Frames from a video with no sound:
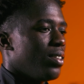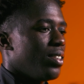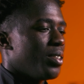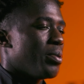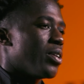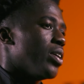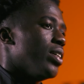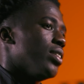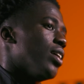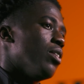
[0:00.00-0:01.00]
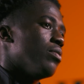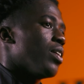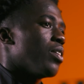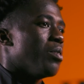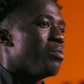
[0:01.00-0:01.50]
it's a bit crazy how I've
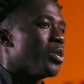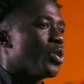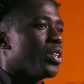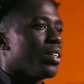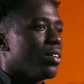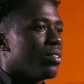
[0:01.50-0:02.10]
now come alone here